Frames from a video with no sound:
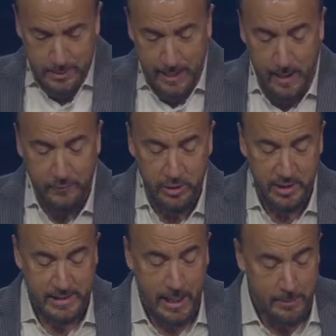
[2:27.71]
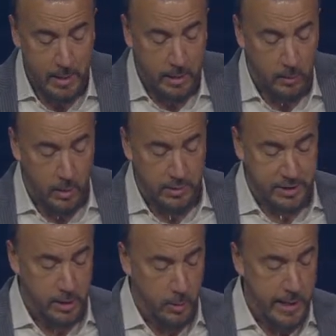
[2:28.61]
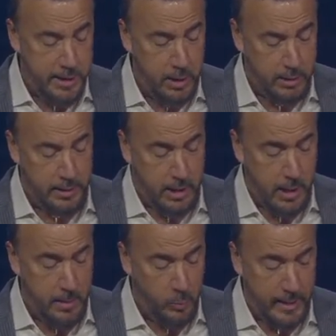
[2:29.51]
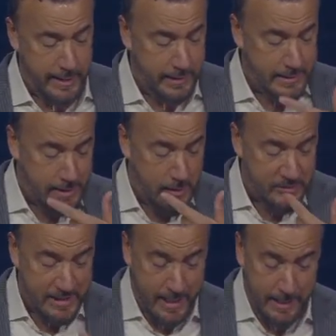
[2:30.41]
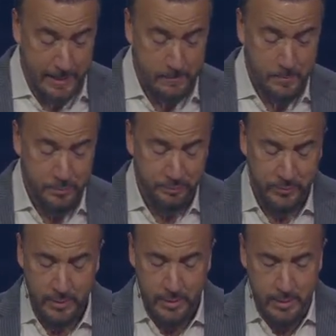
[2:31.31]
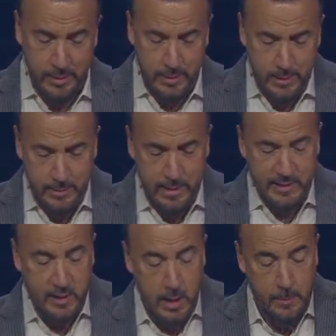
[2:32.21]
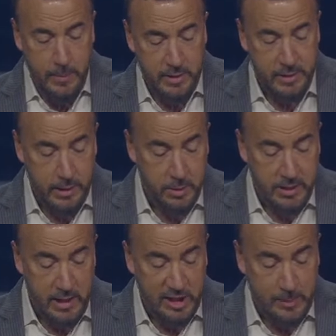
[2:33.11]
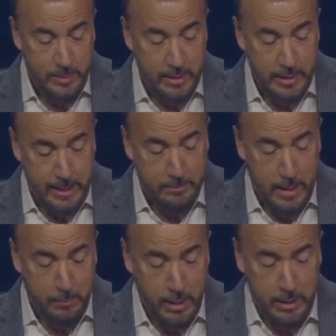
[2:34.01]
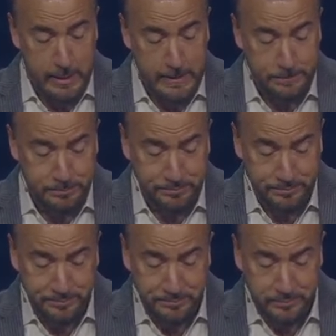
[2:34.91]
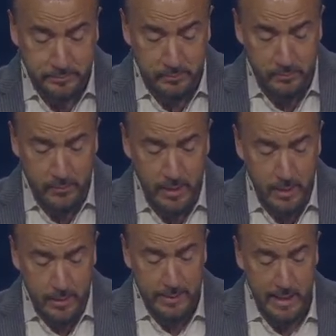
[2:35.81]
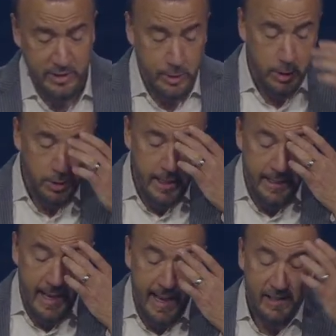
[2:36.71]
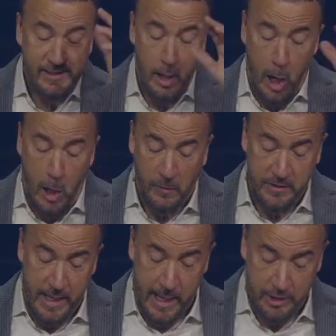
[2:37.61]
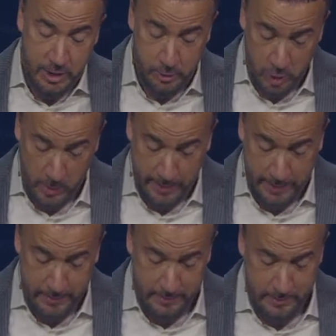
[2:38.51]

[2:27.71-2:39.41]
After the same manner also, He took the cup when He had supped, saying, this cup is the New Testament in My blood. This do ye as oft as you drink it.